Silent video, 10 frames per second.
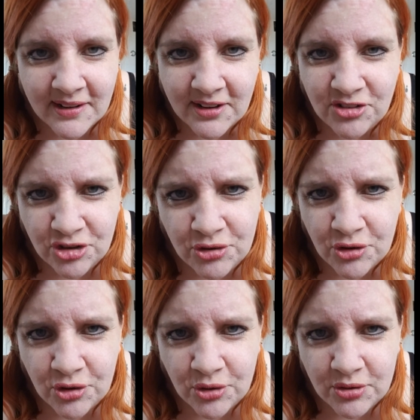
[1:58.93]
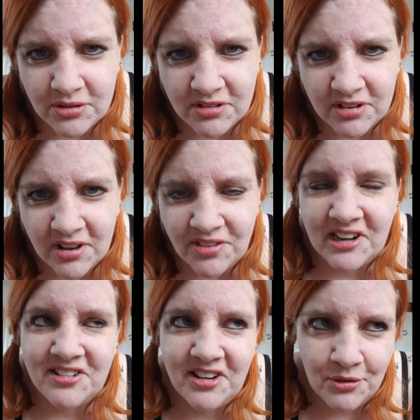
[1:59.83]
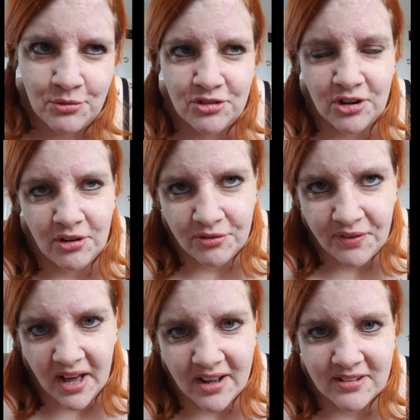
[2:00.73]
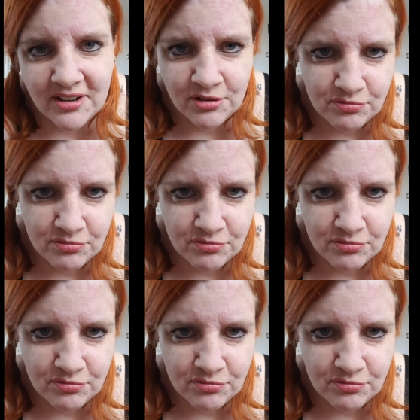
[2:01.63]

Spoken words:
Because unicorns, they don't fart